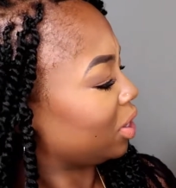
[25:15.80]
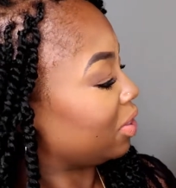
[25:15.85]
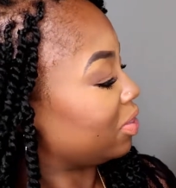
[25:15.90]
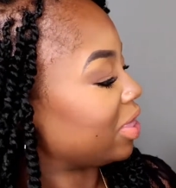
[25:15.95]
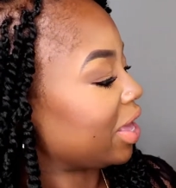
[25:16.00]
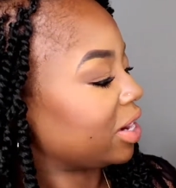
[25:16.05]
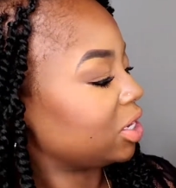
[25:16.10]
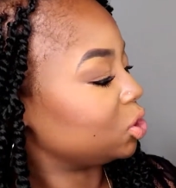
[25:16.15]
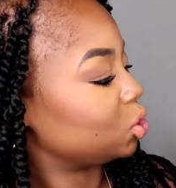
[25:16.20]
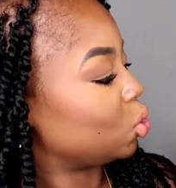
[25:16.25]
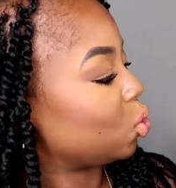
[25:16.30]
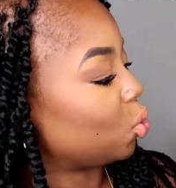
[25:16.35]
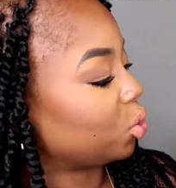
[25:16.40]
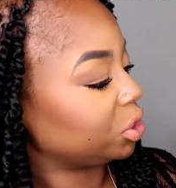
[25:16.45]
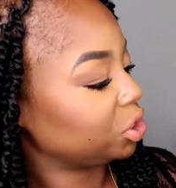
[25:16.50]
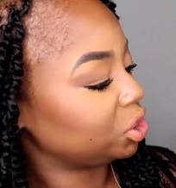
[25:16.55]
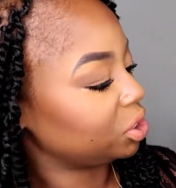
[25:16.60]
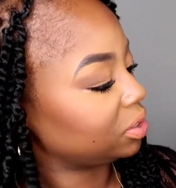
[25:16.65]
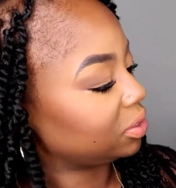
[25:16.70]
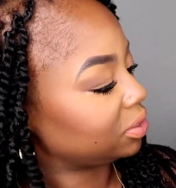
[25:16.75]
That is
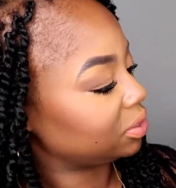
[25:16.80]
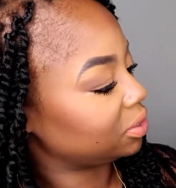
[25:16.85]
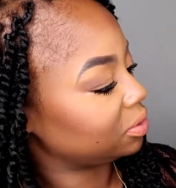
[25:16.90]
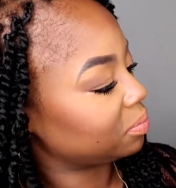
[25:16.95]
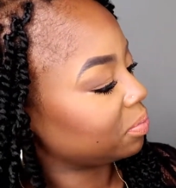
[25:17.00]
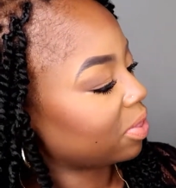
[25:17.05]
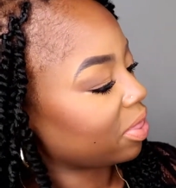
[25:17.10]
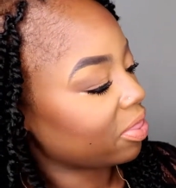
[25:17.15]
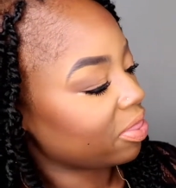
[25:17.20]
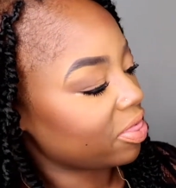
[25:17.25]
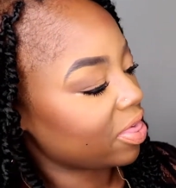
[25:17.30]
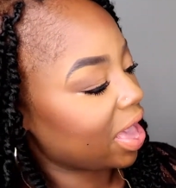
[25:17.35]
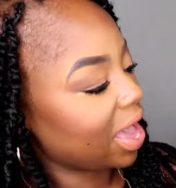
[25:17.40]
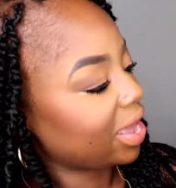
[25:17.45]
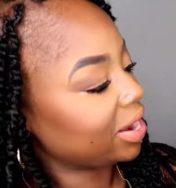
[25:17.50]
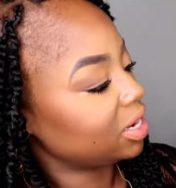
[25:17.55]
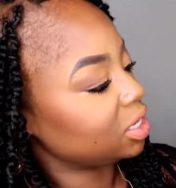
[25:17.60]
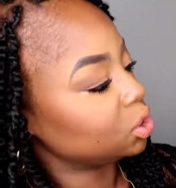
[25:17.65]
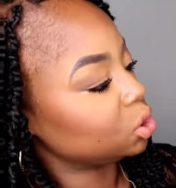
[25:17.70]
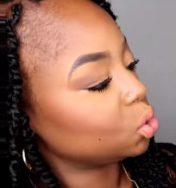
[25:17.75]
gorgeous.
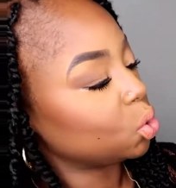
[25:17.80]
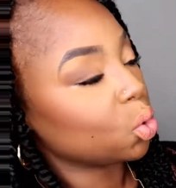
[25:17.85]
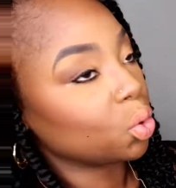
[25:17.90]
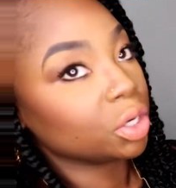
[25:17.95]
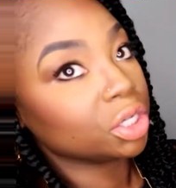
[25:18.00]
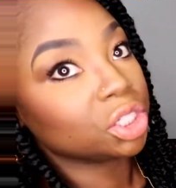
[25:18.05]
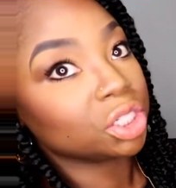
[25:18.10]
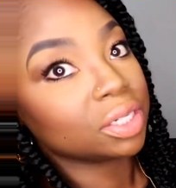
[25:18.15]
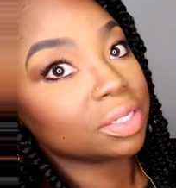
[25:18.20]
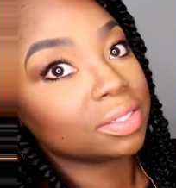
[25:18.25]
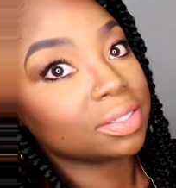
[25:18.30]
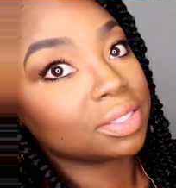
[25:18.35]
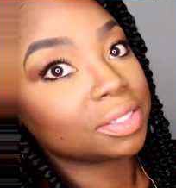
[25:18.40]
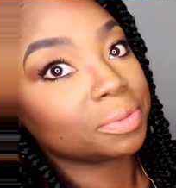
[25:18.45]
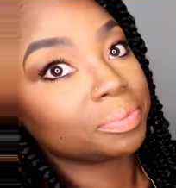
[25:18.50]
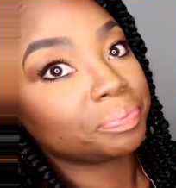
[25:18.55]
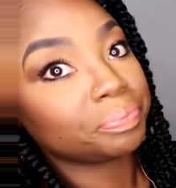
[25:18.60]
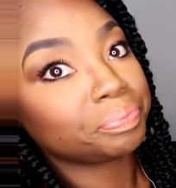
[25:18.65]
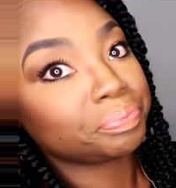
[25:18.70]
That is gorgeous.